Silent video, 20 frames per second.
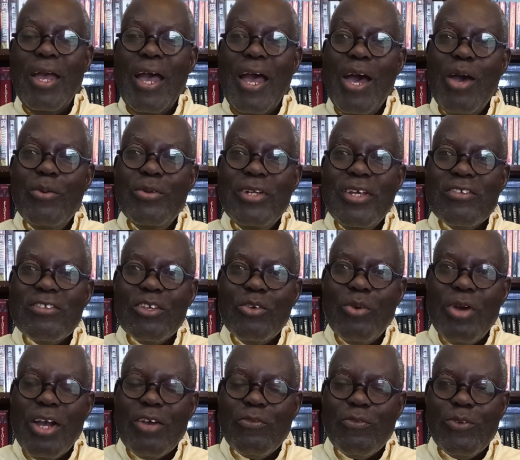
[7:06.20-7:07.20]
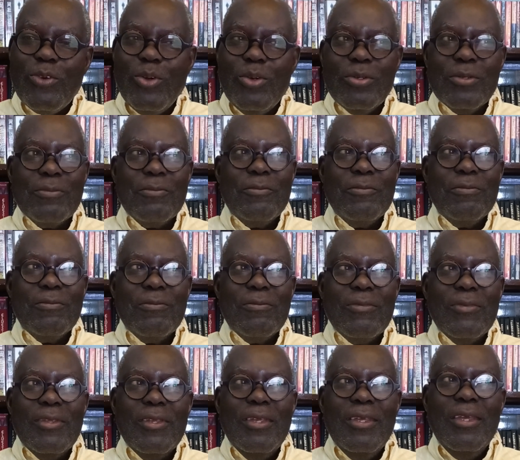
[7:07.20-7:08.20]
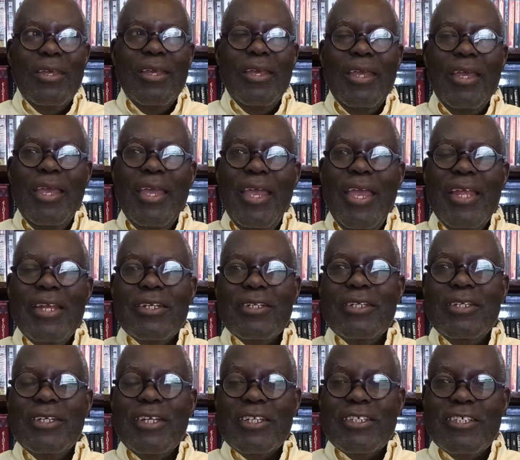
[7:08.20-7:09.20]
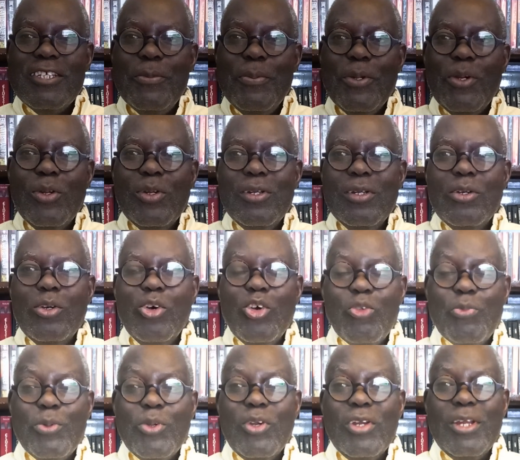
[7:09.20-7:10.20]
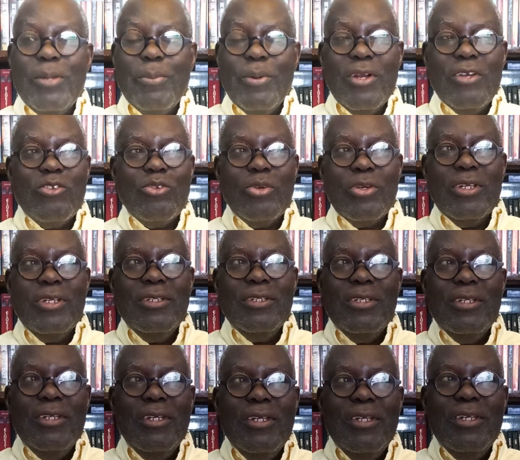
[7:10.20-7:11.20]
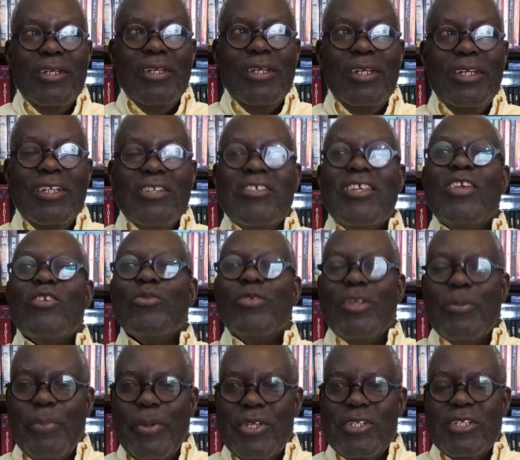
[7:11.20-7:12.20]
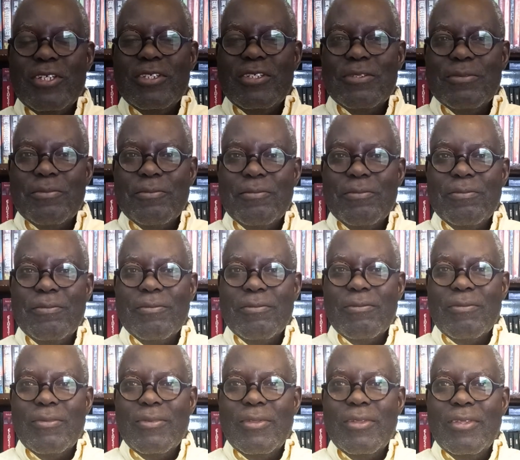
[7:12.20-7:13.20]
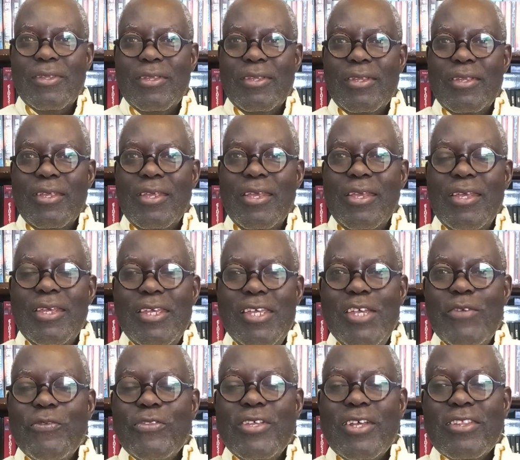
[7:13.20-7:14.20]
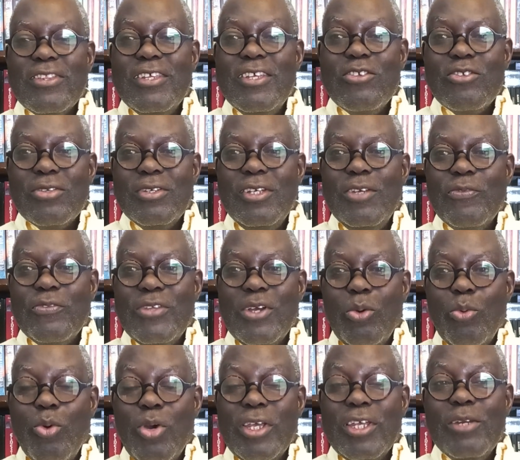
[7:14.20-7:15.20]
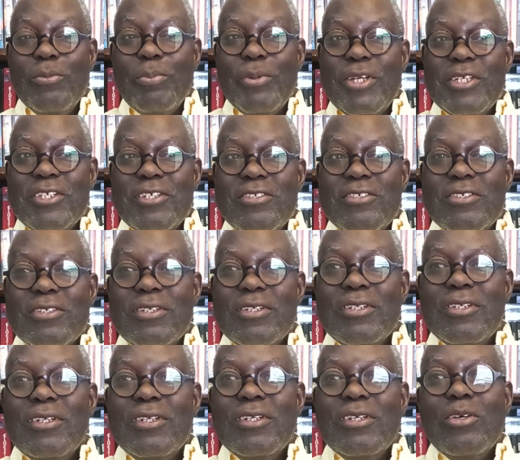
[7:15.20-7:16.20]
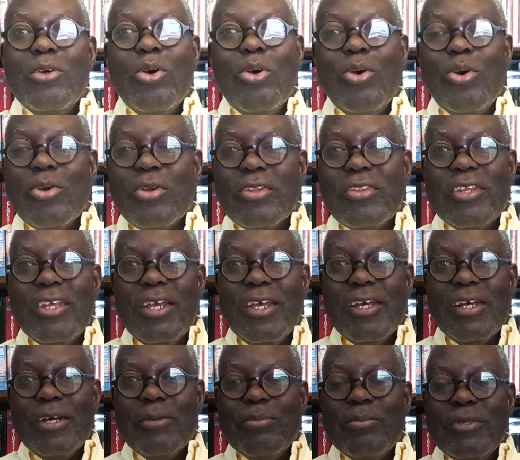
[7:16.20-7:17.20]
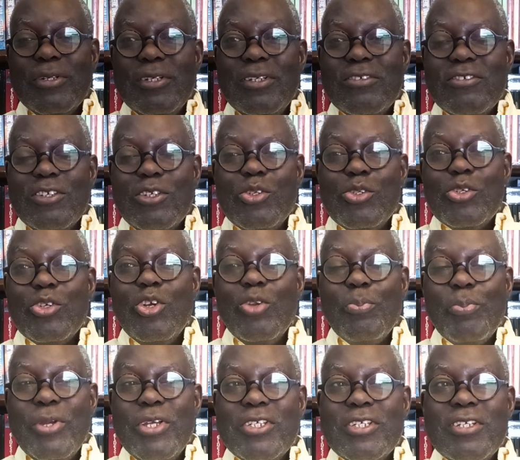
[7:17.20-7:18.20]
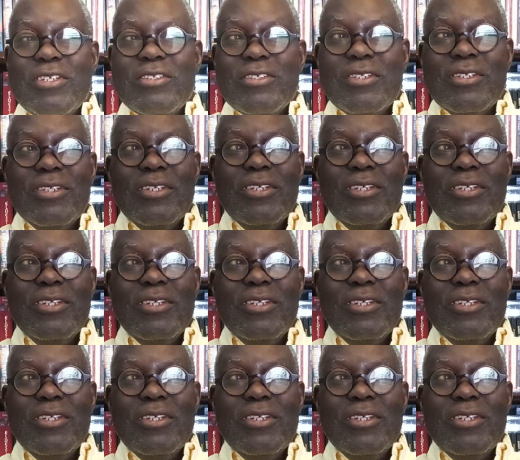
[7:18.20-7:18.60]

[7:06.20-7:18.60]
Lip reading: How does the work flow? And in a typical hospital laboratory, it starts with the patient. If they're walk-in patients or they're institutional patients,